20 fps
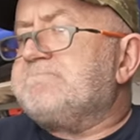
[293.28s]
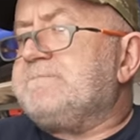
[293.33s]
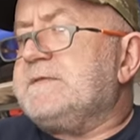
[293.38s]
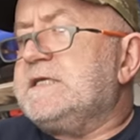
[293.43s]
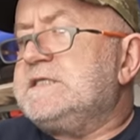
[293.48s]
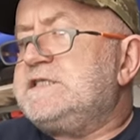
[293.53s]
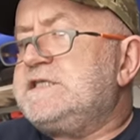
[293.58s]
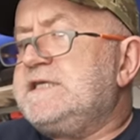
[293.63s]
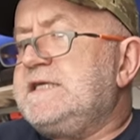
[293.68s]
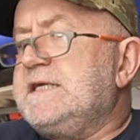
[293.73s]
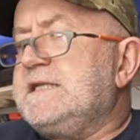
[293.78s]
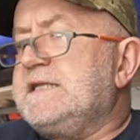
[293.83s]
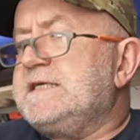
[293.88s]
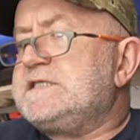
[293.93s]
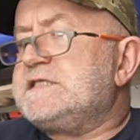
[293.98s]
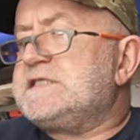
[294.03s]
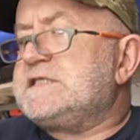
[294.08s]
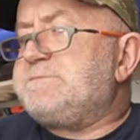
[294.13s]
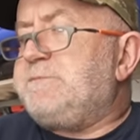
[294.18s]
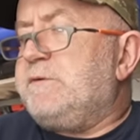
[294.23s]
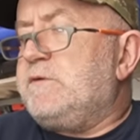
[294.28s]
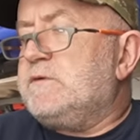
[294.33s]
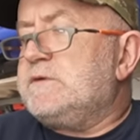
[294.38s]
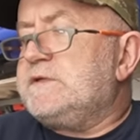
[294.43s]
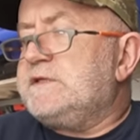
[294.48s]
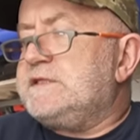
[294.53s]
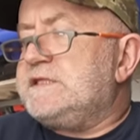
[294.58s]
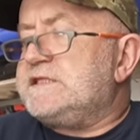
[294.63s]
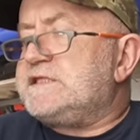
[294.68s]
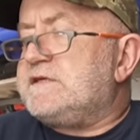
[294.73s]
"The GLS Sport
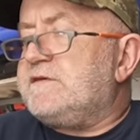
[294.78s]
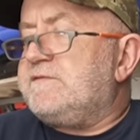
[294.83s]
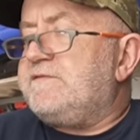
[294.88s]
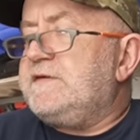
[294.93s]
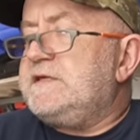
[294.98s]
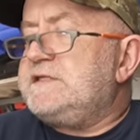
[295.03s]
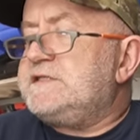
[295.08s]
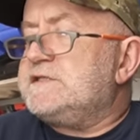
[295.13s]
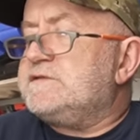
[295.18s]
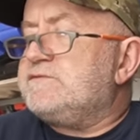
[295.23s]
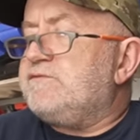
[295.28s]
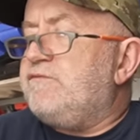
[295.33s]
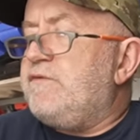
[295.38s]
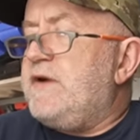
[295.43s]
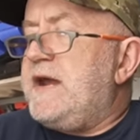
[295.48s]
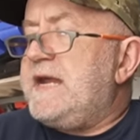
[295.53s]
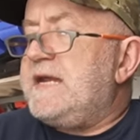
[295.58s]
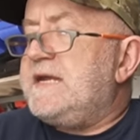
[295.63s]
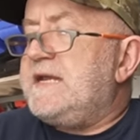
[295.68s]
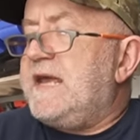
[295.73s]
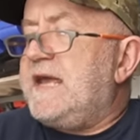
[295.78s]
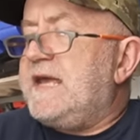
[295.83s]
Edition features red